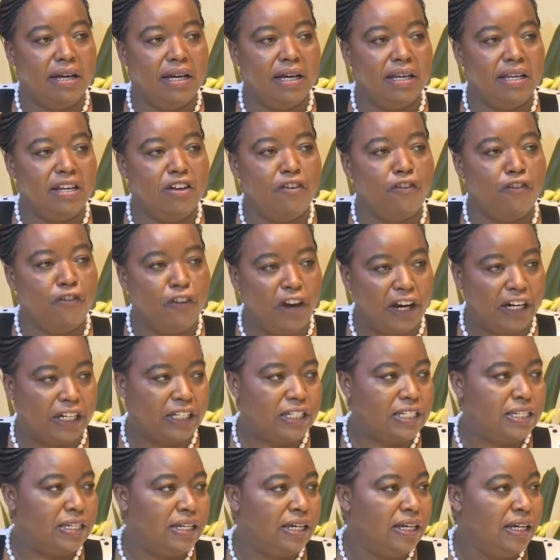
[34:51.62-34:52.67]
a an
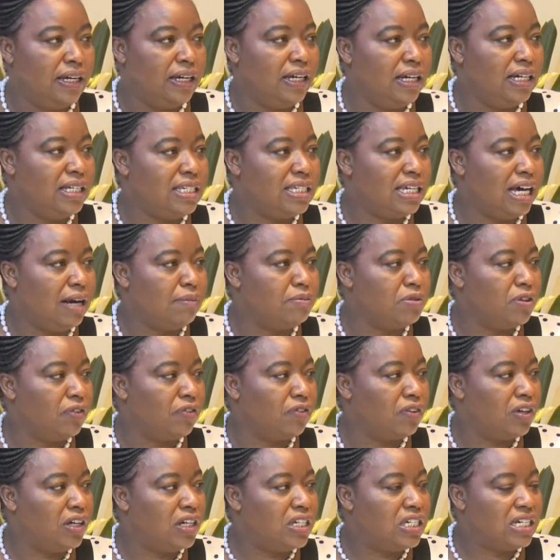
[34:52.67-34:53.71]
effect in terms
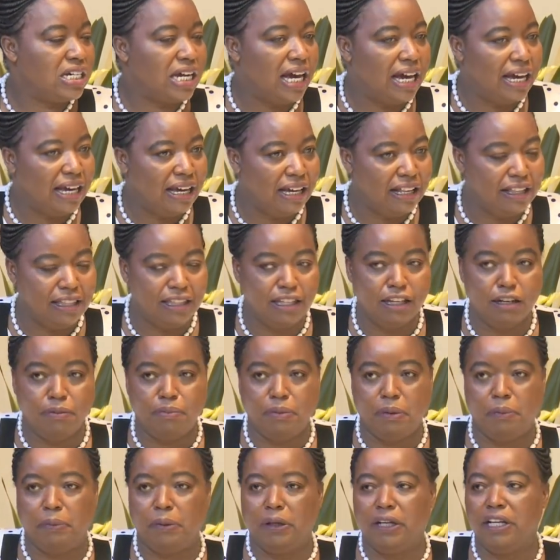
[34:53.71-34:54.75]
of creating a healthier
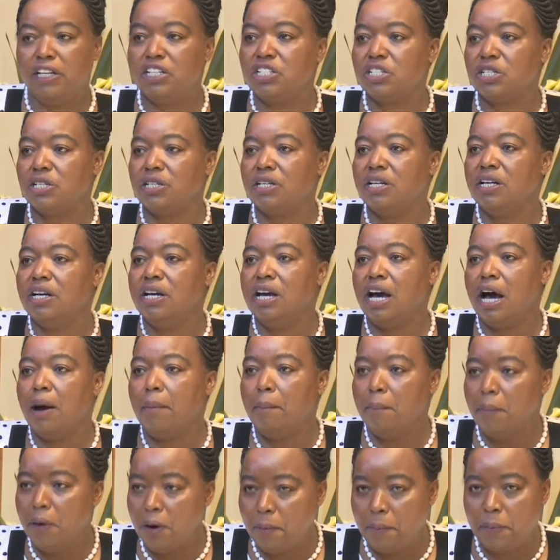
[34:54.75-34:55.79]
population, a
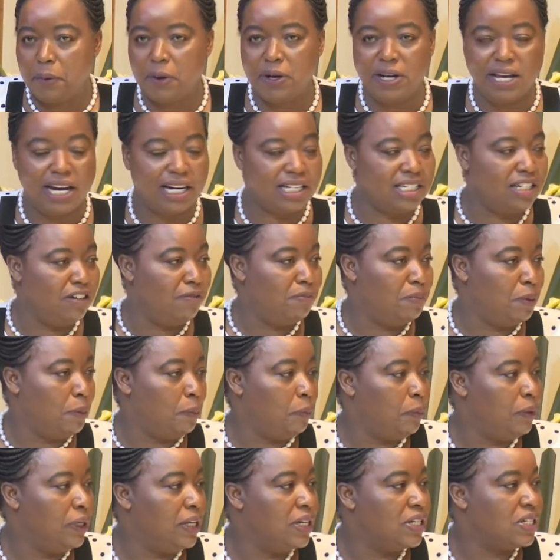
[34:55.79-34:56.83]
more productive
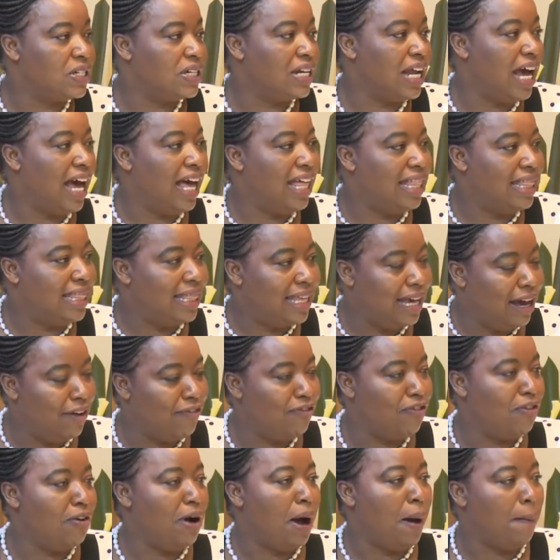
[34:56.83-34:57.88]
population, and
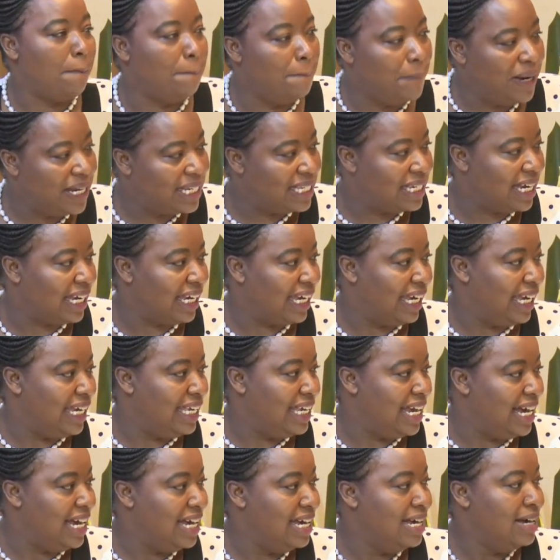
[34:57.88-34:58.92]
therefore a better
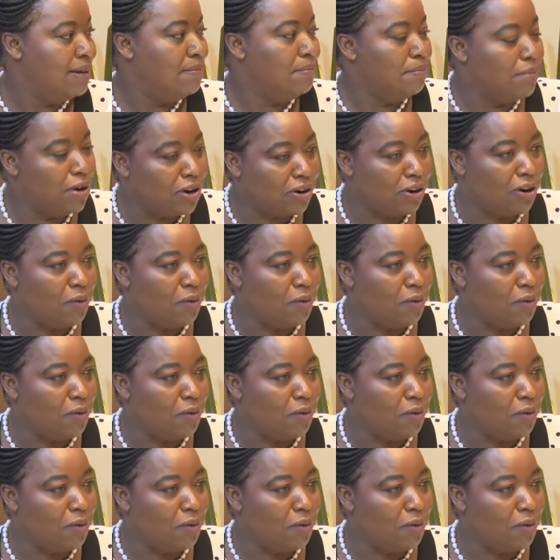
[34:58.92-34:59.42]
Kenya, more